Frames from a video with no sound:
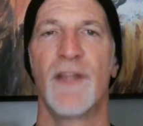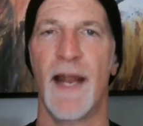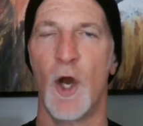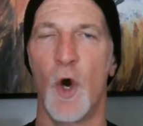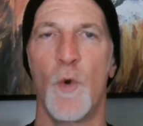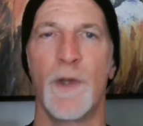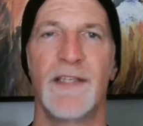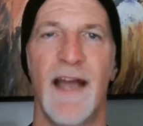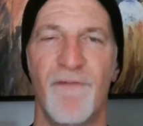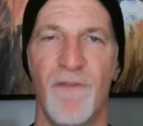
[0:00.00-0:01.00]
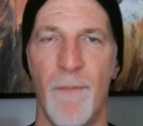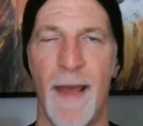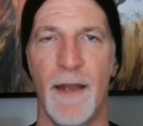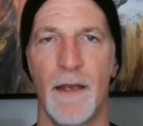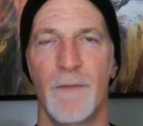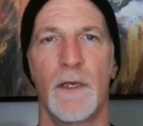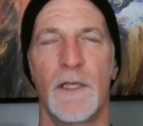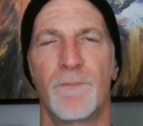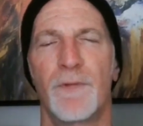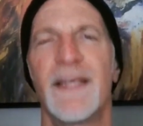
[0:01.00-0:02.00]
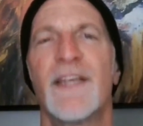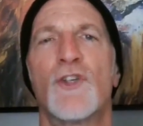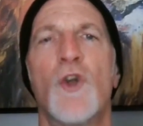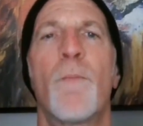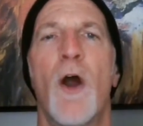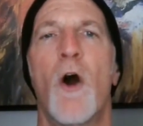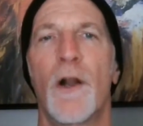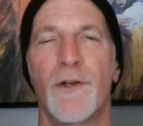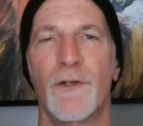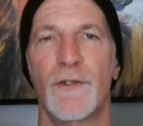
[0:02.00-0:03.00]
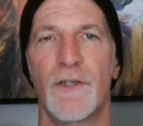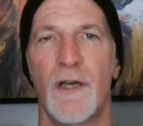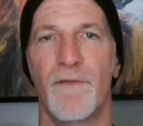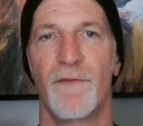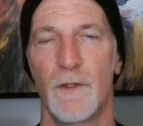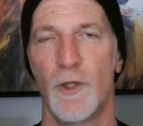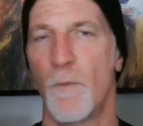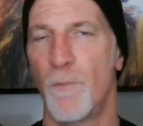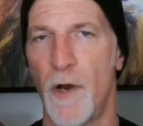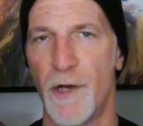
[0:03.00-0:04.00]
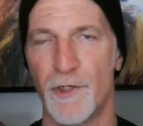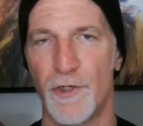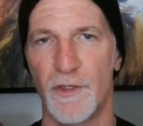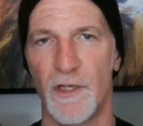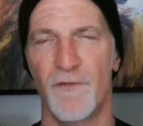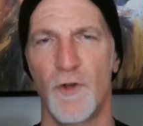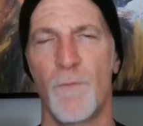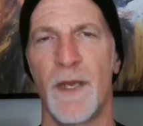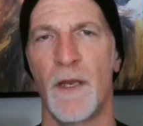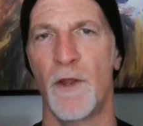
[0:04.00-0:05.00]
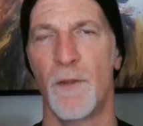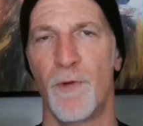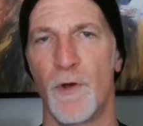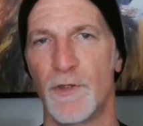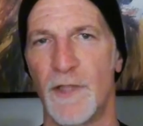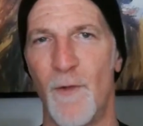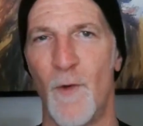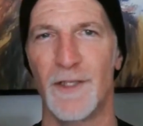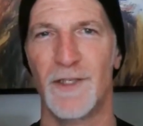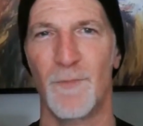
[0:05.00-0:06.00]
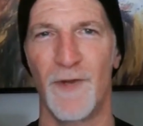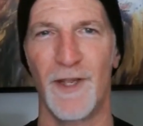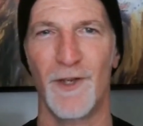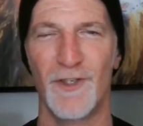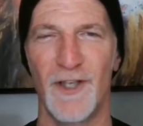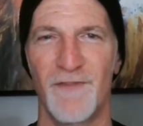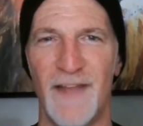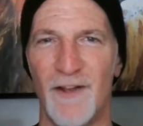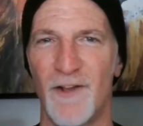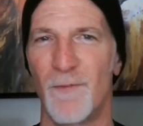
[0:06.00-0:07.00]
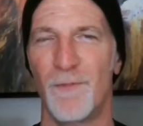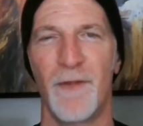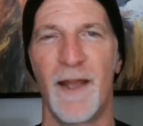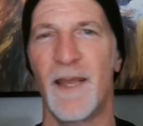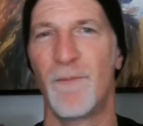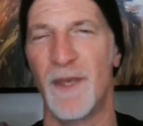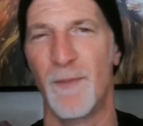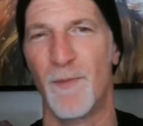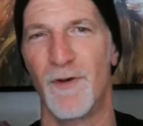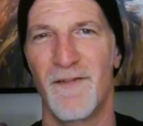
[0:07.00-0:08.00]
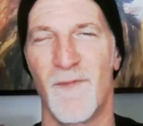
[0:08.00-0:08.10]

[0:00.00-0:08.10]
I always have for men is please don't be hard on yourself. Don't punish yourself. Don't be another person that wants to bring yourself down. There are plenty of people, from